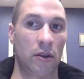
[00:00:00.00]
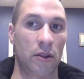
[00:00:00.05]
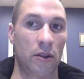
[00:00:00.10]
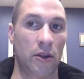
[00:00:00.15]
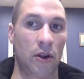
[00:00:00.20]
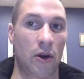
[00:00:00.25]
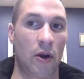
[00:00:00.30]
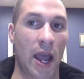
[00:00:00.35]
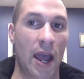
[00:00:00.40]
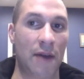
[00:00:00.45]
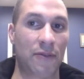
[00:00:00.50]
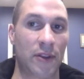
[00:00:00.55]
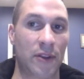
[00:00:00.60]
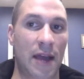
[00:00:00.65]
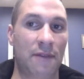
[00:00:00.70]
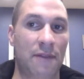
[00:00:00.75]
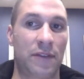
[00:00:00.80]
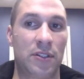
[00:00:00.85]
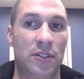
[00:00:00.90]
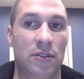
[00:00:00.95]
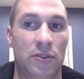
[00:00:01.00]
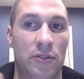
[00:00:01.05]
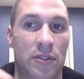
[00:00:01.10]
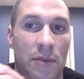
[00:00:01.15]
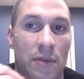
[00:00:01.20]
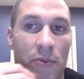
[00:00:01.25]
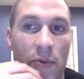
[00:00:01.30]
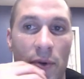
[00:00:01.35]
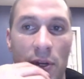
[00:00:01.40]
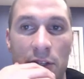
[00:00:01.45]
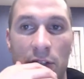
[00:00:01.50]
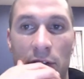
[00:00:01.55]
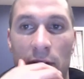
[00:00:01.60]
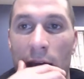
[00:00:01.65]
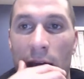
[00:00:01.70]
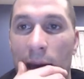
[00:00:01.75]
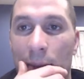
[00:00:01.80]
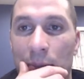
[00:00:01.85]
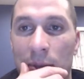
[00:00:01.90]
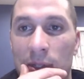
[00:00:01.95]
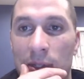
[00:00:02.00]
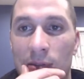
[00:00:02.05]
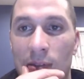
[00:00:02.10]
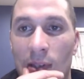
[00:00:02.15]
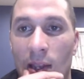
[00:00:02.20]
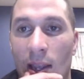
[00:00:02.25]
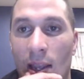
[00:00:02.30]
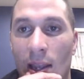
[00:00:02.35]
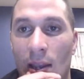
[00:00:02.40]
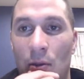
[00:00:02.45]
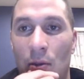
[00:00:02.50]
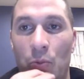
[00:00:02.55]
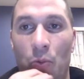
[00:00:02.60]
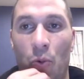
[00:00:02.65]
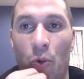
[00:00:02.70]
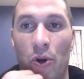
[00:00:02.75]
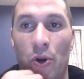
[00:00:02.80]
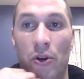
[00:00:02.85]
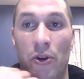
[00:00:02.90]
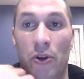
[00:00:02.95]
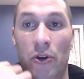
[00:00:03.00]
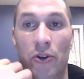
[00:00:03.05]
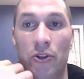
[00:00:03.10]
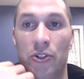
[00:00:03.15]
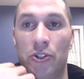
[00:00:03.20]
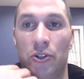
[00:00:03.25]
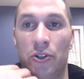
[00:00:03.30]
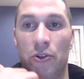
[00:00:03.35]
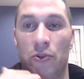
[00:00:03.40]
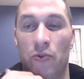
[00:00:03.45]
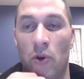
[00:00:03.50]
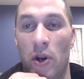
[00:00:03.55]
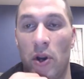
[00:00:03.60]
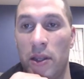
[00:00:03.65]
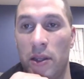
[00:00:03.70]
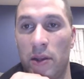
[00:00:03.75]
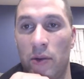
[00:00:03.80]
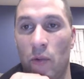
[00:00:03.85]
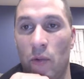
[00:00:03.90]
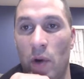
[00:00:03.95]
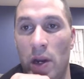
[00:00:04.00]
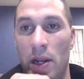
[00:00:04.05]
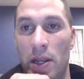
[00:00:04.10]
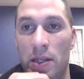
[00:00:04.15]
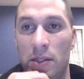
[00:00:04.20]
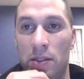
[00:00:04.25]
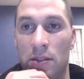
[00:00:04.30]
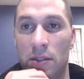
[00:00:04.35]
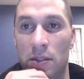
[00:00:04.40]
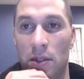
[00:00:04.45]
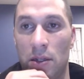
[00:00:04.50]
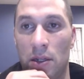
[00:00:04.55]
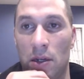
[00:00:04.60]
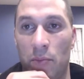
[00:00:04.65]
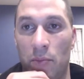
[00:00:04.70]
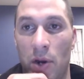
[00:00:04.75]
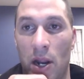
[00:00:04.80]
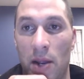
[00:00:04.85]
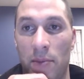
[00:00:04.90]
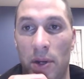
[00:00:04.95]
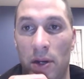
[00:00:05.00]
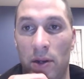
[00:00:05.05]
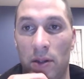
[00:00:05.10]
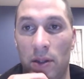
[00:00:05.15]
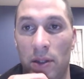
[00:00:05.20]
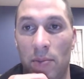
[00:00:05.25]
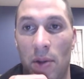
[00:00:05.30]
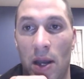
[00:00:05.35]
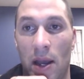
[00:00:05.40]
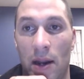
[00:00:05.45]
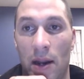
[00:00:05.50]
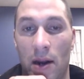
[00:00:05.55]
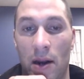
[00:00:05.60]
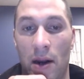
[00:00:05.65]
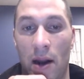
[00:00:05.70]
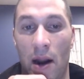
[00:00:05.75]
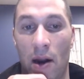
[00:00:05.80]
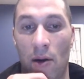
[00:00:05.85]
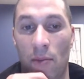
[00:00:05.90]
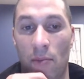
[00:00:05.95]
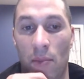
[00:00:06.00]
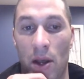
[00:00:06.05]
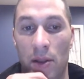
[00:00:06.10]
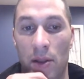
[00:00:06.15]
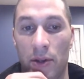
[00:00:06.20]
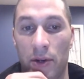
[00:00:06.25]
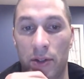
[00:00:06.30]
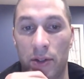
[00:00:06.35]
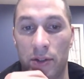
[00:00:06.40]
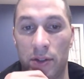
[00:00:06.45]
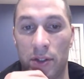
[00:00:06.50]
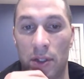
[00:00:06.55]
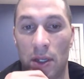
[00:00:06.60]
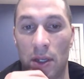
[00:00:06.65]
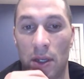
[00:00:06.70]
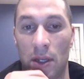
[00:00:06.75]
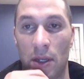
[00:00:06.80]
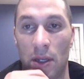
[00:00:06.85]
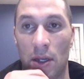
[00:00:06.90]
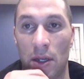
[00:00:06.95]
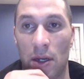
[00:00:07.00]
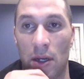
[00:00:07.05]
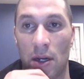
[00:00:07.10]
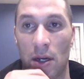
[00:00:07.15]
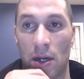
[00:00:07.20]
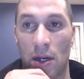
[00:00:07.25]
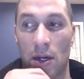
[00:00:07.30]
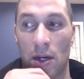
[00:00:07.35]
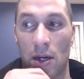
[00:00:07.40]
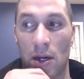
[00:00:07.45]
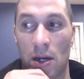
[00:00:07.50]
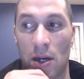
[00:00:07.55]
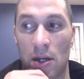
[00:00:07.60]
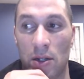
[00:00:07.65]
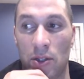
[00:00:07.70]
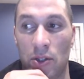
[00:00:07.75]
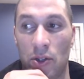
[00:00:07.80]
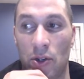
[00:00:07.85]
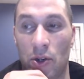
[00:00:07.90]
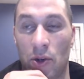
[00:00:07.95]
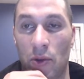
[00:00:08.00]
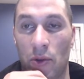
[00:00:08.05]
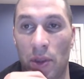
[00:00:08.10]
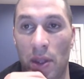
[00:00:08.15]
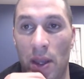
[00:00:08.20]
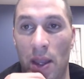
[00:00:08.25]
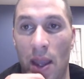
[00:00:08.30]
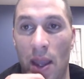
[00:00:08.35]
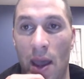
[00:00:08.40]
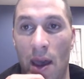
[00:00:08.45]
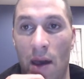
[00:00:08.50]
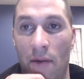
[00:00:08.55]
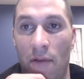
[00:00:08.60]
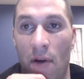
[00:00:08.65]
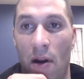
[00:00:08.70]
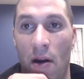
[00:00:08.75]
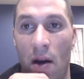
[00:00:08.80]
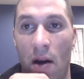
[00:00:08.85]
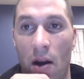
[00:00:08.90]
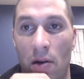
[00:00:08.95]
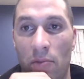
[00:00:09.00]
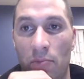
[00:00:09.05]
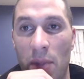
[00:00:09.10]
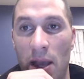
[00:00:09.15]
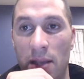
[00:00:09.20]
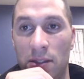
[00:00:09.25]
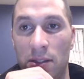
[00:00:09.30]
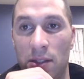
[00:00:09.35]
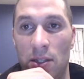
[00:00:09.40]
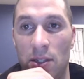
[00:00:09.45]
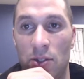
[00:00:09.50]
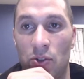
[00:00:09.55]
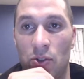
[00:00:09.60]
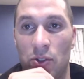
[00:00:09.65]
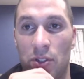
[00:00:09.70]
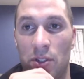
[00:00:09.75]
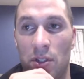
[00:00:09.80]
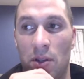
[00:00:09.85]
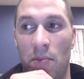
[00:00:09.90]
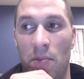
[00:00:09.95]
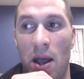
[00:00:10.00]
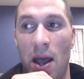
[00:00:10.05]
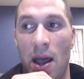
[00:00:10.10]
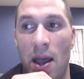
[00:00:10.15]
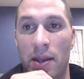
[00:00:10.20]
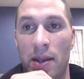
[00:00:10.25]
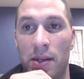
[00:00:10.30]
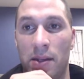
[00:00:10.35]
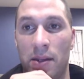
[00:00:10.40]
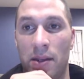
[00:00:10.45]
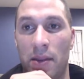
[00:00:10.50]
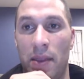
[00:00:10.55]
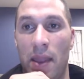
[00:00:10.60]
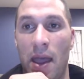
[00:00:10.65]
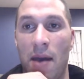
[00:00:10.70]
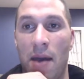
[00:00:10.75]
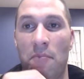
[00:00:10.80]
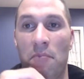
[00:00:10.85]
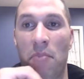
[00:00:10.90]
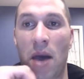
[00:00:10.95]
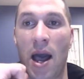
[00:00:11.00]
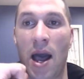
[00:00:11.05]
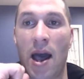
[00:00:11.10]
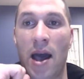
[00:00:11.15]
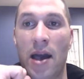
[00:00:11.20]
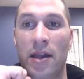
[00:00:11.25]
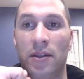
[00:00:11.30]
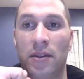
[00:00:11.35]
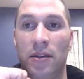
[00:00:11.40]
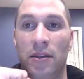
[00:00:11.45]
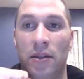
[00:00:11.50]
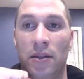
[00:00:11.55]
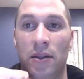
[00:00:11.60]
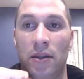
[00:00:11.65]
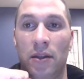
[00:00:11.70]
after that physical separation happens and we're nurtured, right, and raised primarily by our mothers, they have our best interest in mind. In that bond,